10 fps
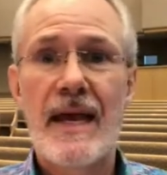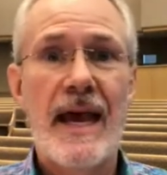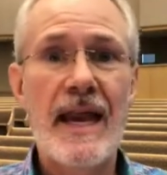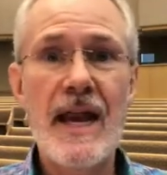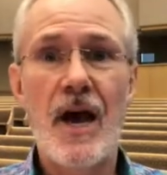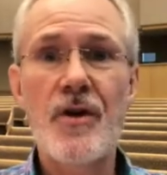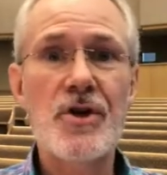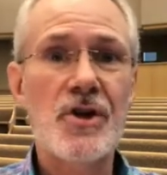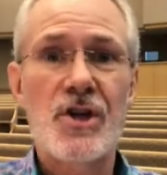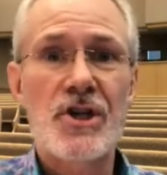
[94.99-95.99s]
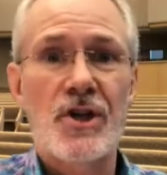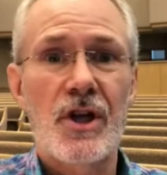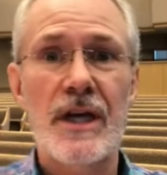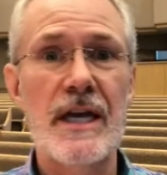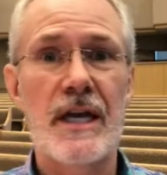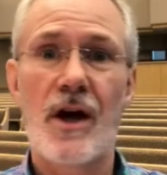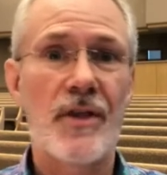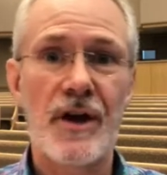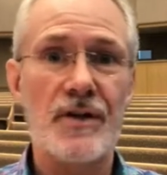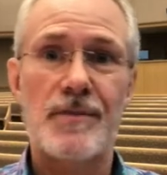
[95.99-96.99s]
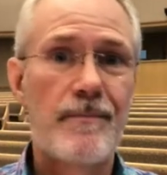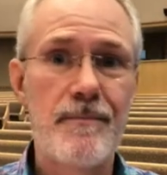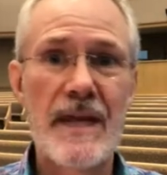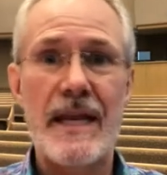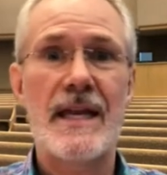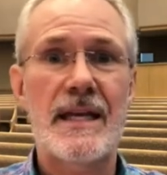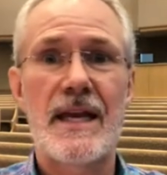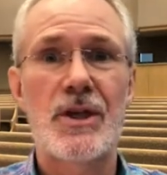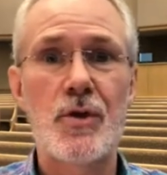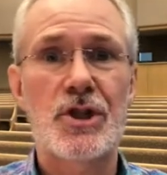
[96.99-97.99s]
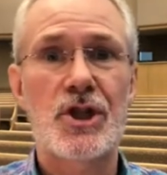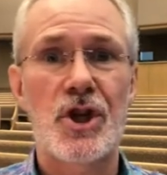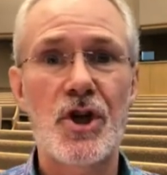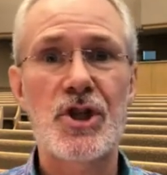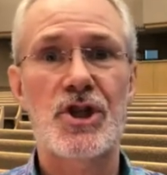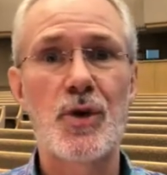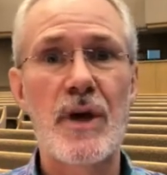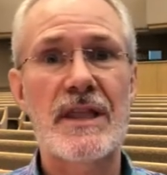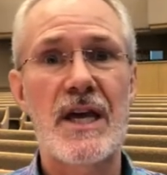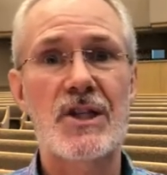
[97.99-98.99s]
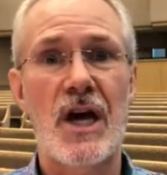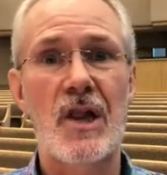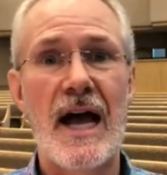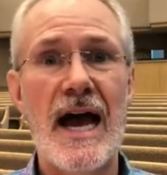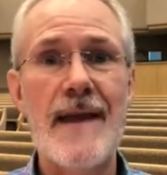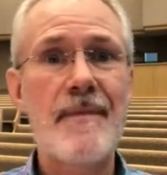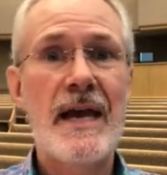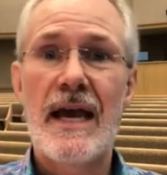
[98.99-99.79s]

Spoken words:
And then others are just looking, you know, they're beginning to get used to churches doing things online.